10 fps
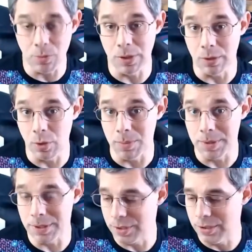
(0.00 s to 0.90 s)
really quick
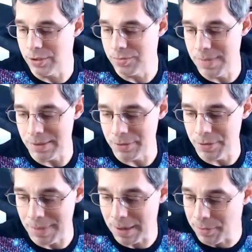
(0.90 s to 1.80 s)
because they just melt in your
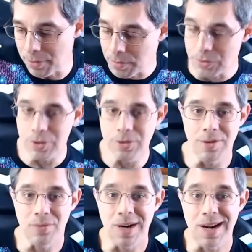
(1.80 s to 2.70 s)
mouth almost
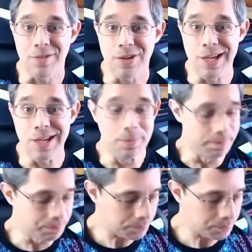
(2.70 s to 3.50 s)
right after you eat them.